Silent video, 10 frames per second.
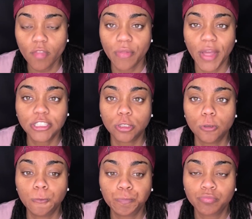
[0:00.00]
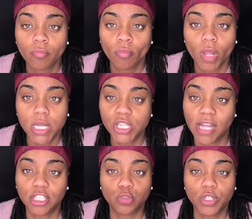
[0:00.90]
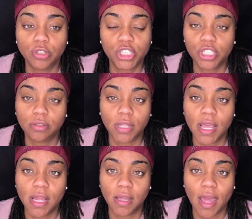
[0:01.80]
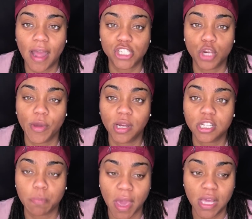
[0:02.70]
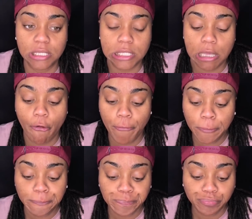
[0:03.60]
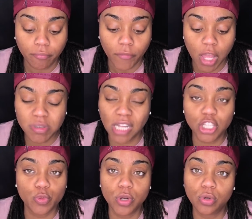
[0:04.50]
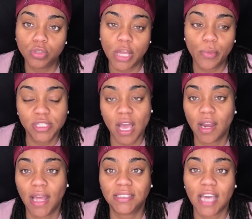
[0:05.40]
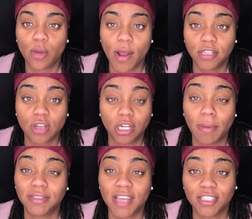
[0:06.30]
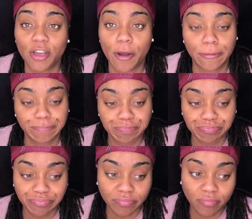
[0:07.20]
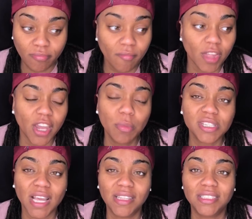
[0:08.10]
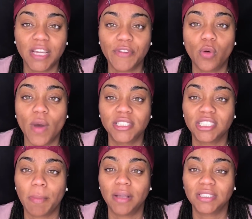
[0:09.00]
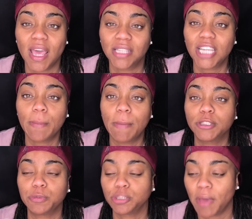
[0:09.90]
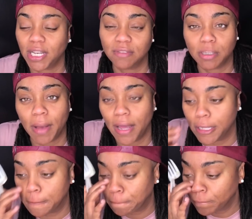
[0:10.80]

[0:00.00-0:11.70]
that's cool. She had this real chill thing as she rented a space. It was like this real cool thing. We just kind of like sat around and talked about sex, y'all. And it was just like these different questions about sex, hearing people's perspectives about it.